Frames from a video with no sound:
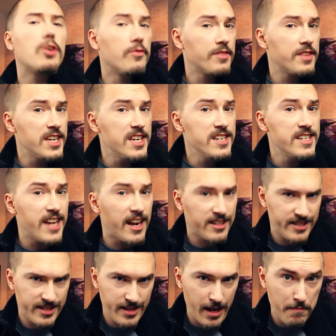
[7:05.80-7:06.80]
on the
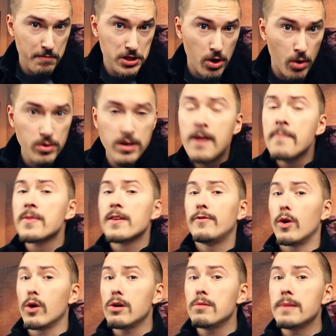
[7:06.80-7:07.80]
next episode.
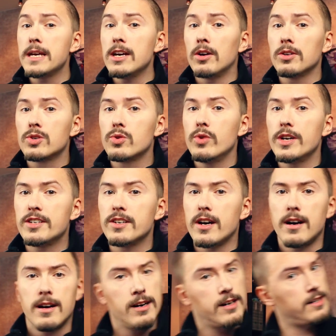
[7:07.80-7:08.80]
Follow me on Twitter
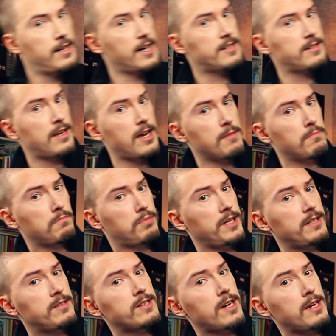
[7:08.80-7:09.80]
at
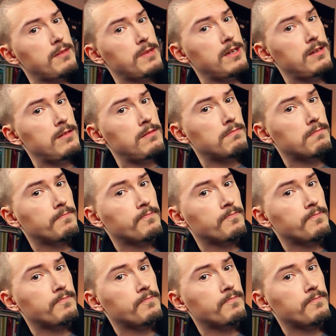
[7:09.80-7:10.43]
mpjme.